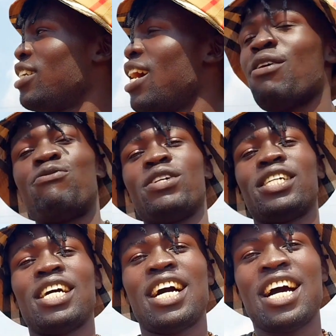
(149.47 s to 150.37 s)

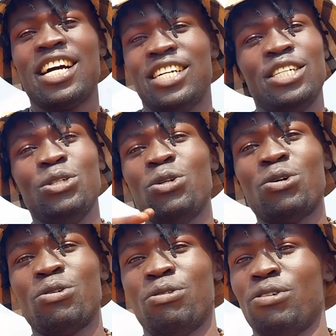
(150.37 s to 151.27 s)
Africa. You
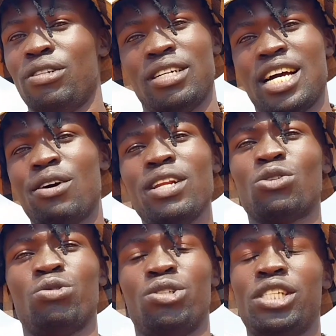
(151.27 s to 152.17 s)
know, I would
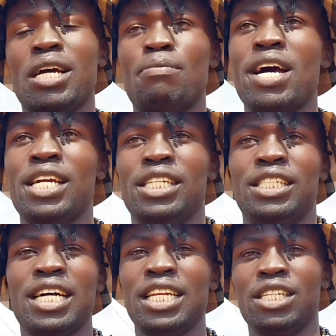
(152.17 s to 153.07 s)
like to share my
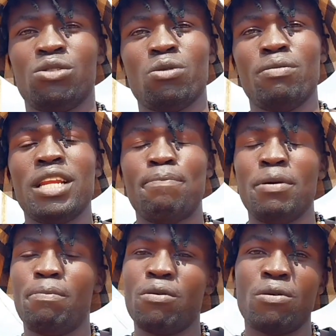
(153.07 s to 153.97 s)
talents to many
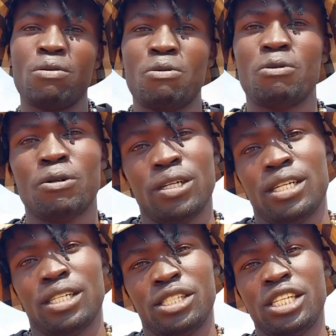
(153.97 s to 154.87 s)
people,
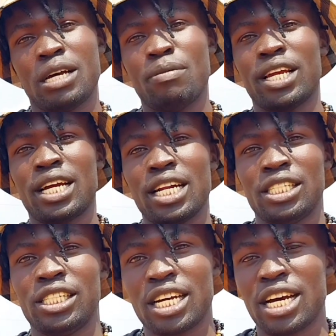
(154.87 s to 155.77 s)
share my
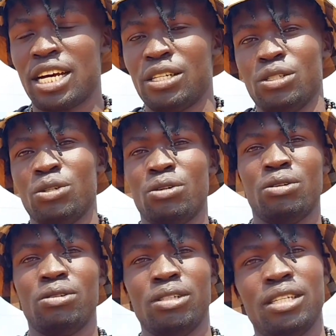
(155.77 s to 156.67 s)
culture, you
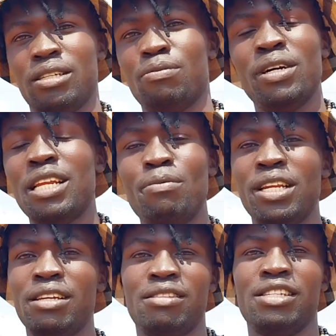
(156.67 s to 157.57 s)
know, many,
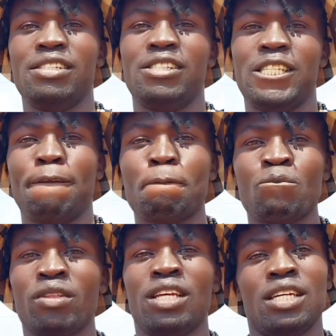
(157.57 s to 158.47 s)
many things.
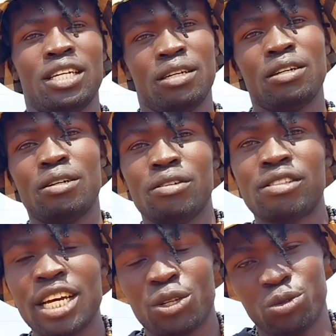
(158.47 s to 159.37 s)

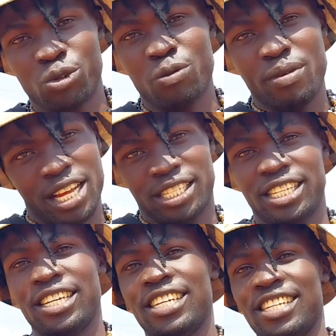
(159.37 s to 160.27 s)
Thank you so
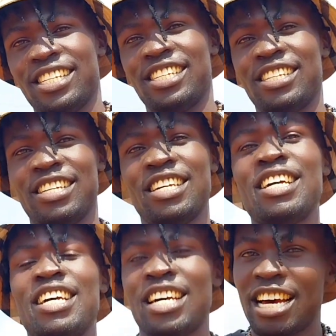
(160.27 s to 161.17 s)
much.
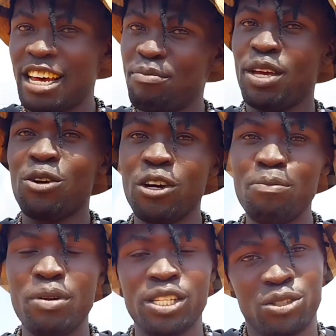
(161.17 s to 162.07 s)
May
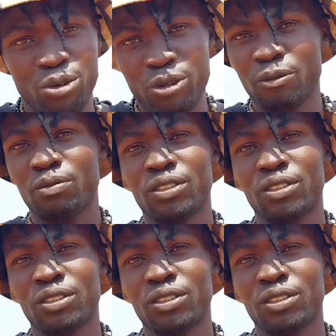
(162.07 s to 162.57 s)
God bless you.